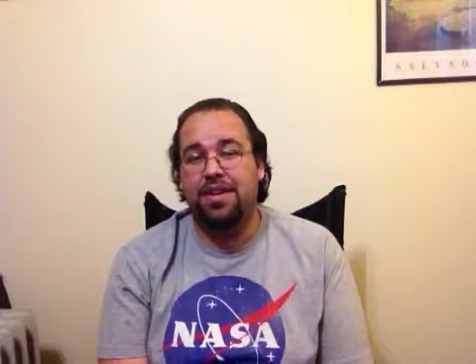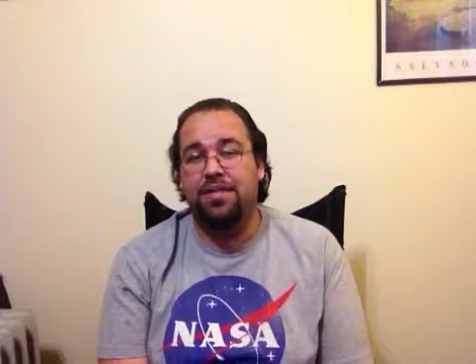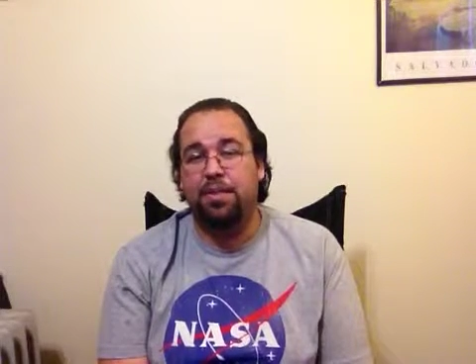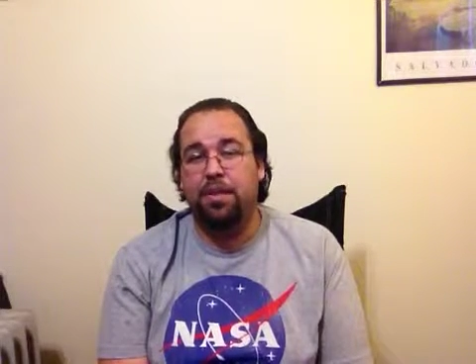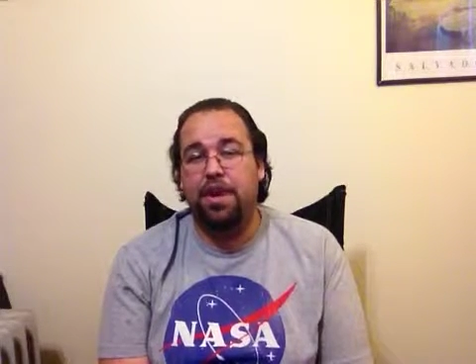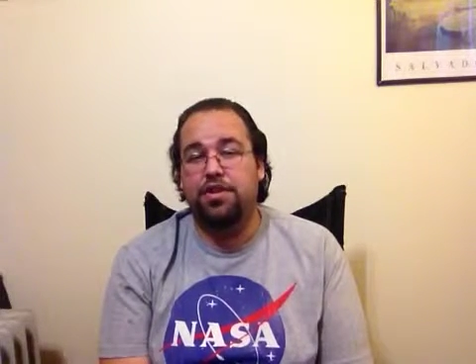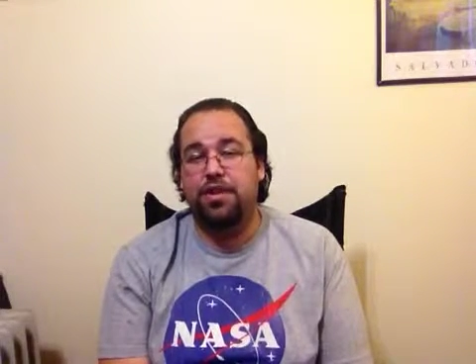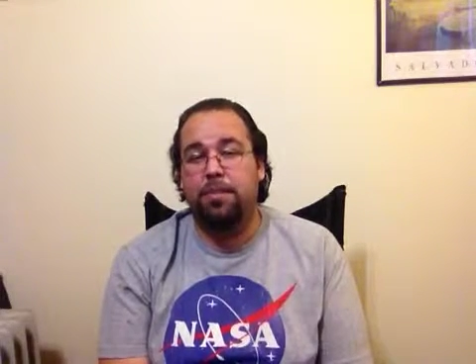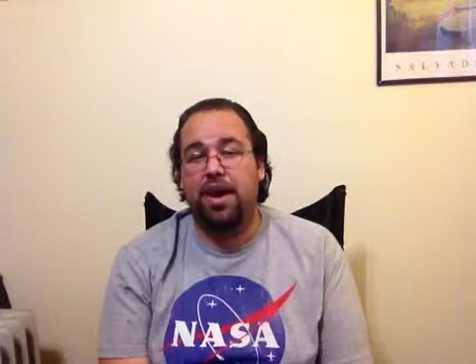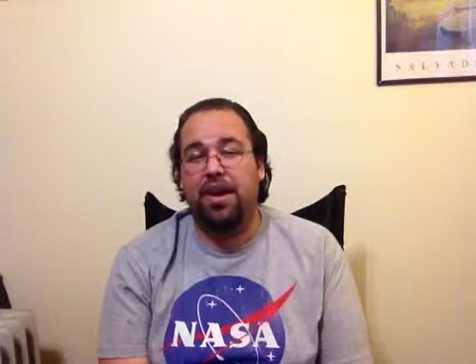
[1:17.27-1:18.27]

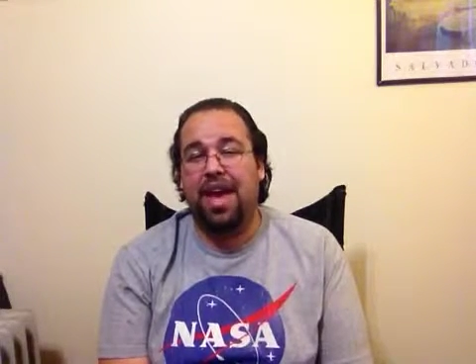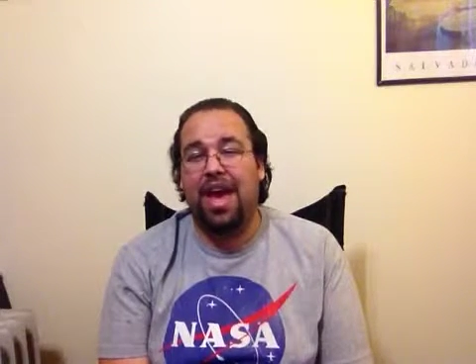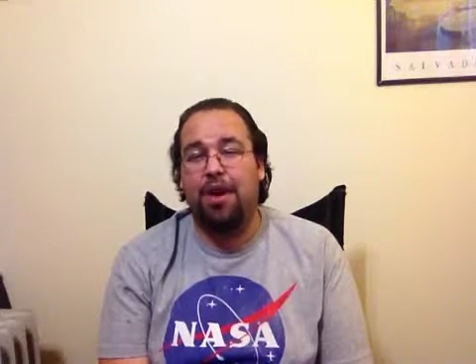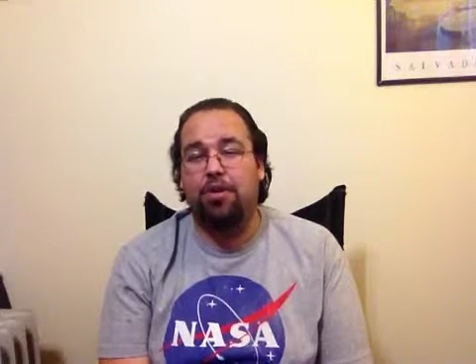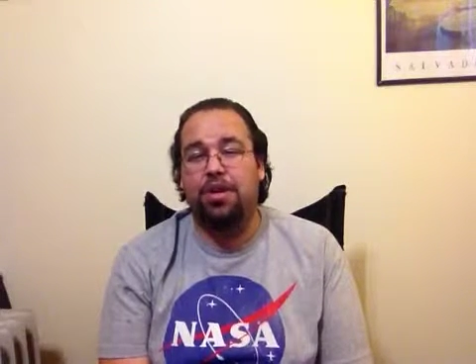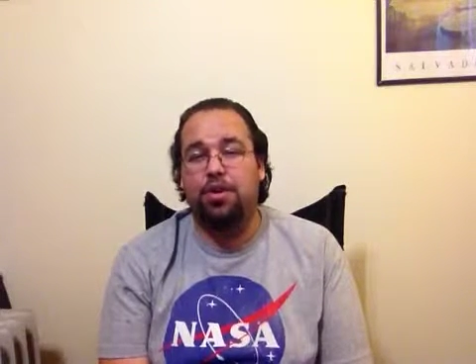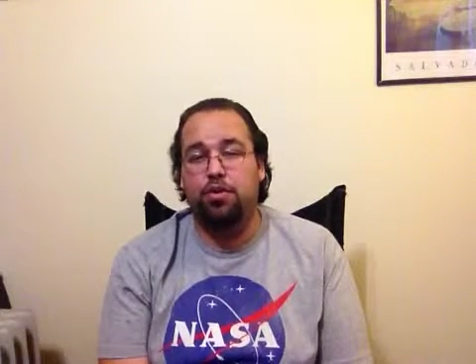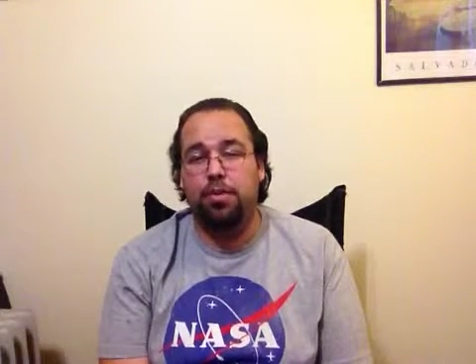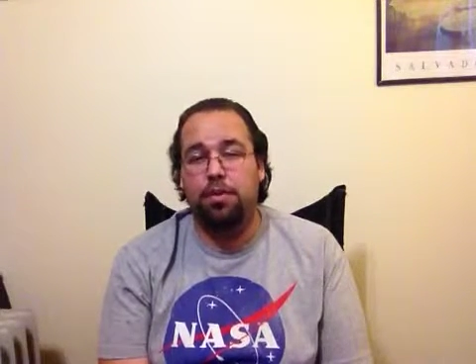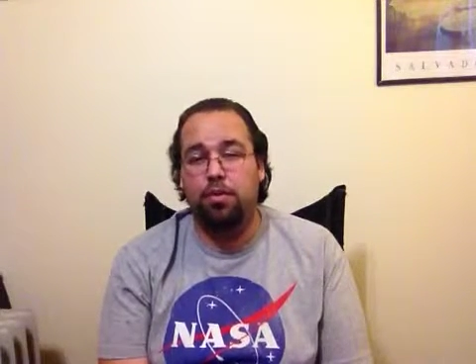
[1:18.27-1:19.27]
information about how the
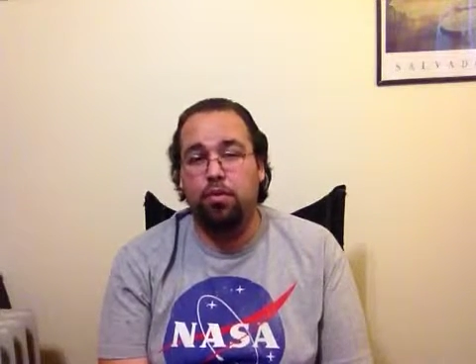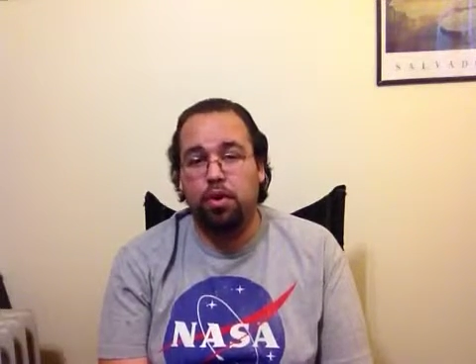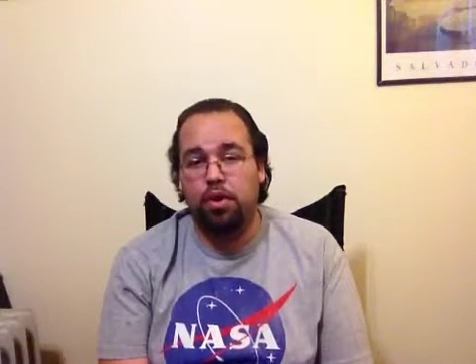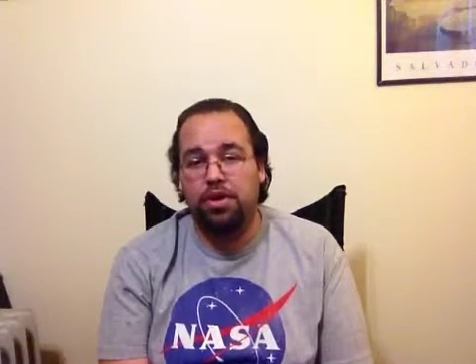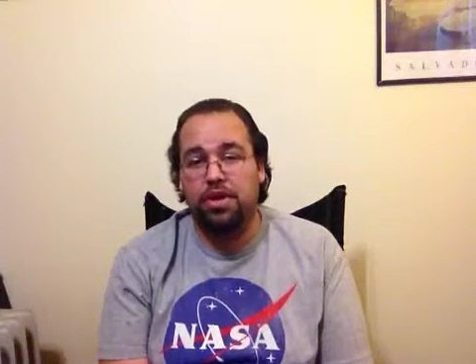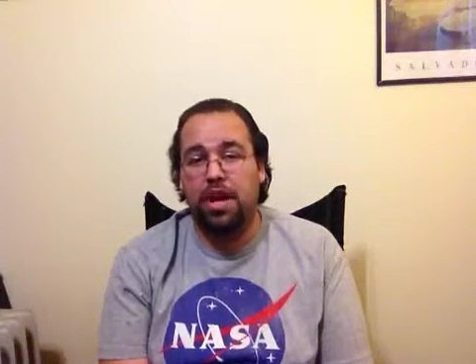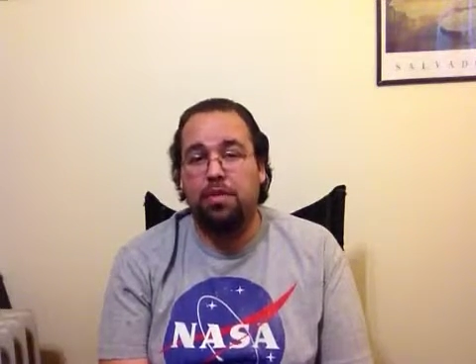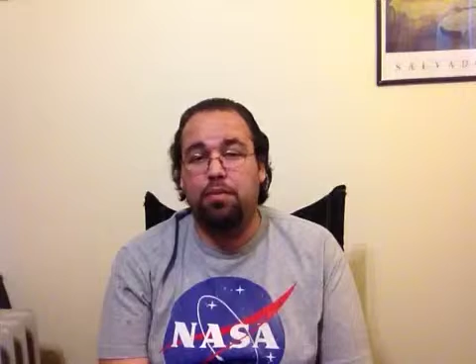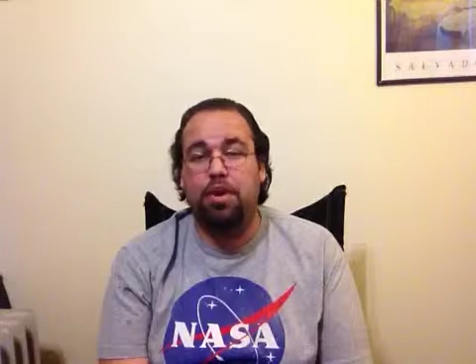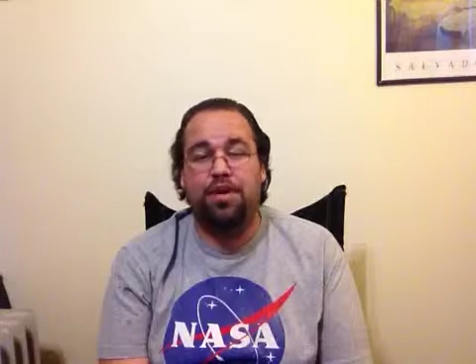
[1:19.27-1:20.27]
equipment worked and
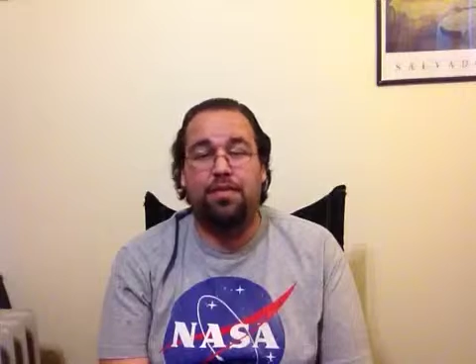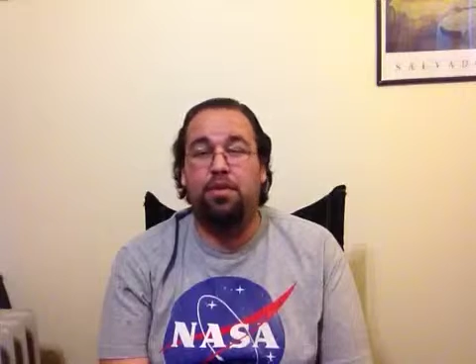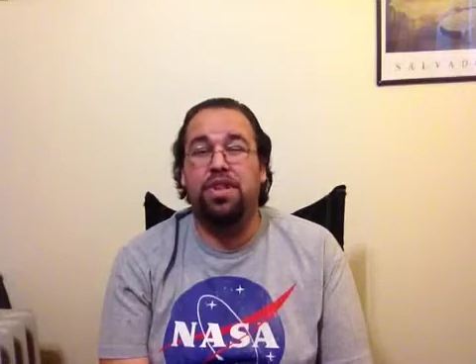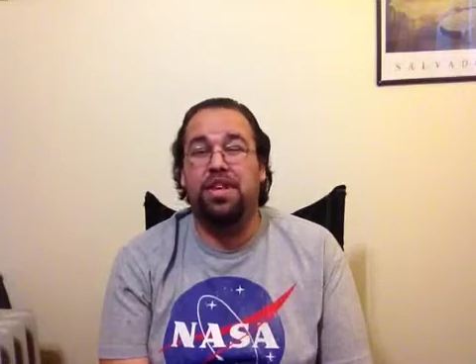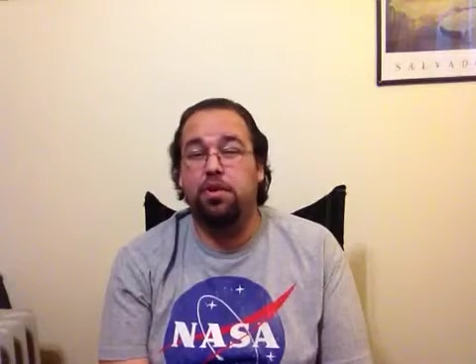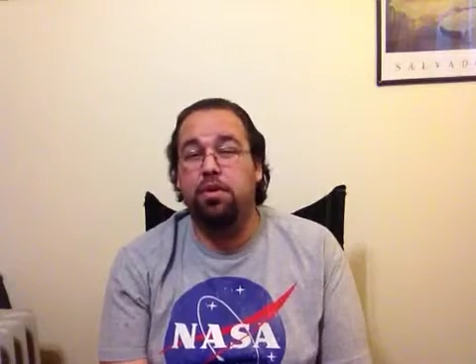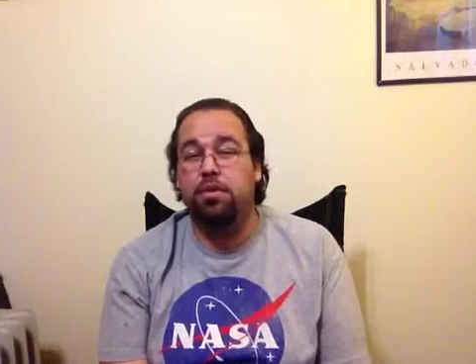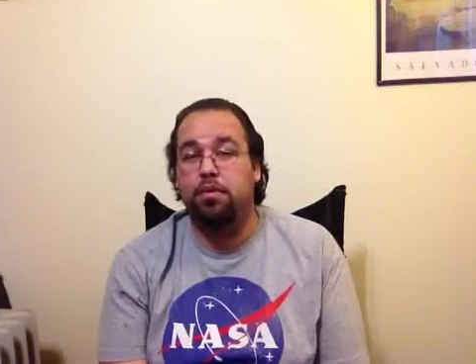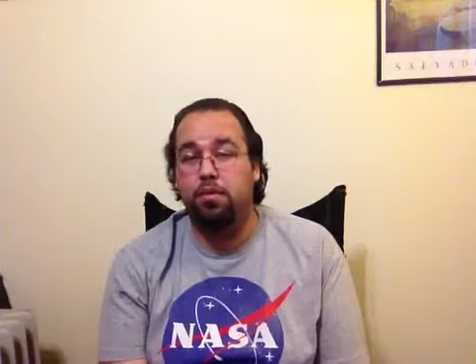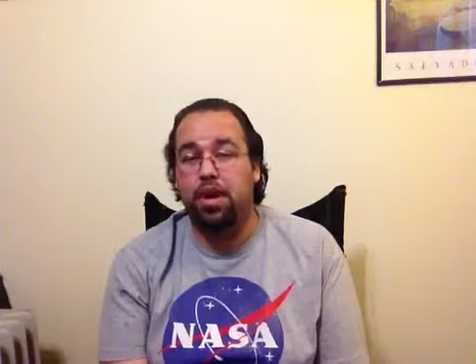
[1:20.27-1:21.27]
what the
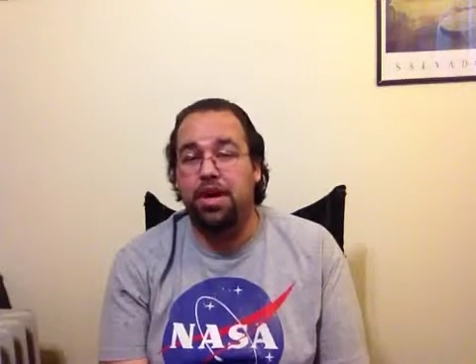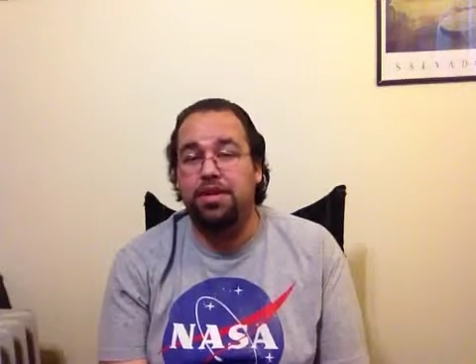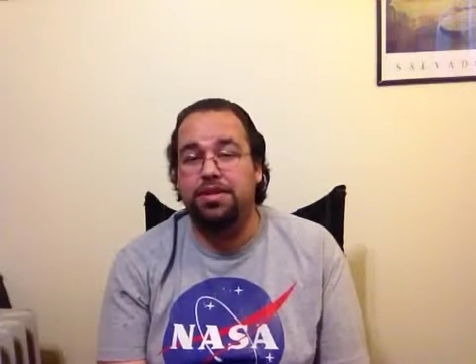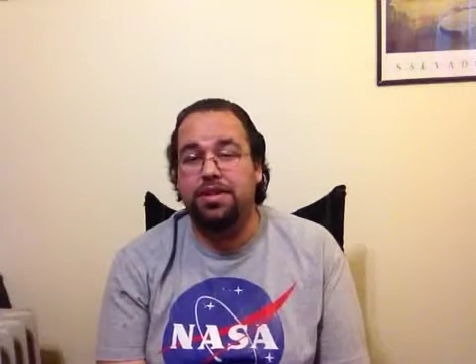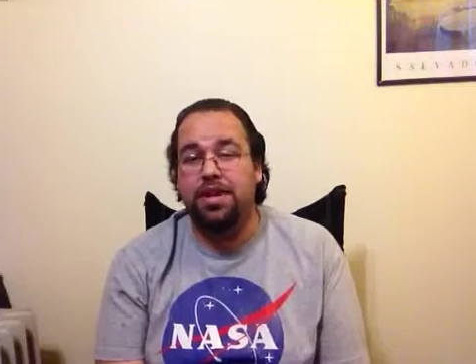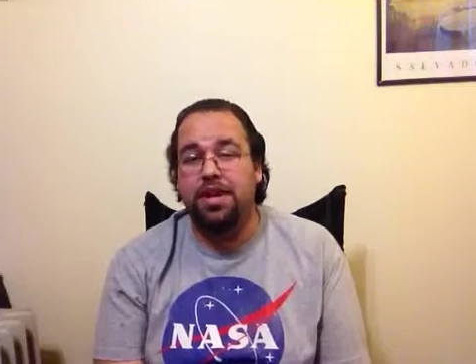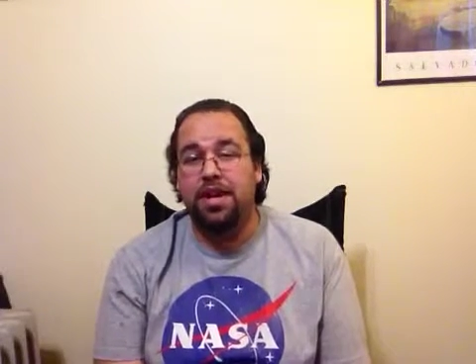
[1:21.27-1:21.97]
equipment was.